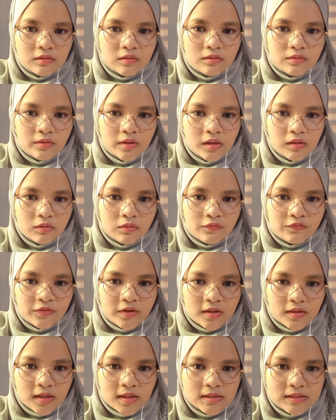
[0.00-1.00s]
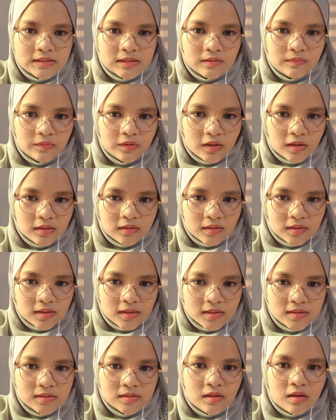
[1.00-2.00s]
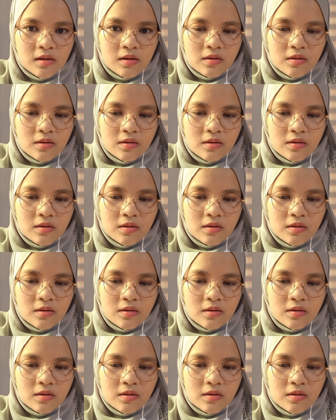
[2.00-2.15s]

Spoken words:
the rate of an enzyme catalyst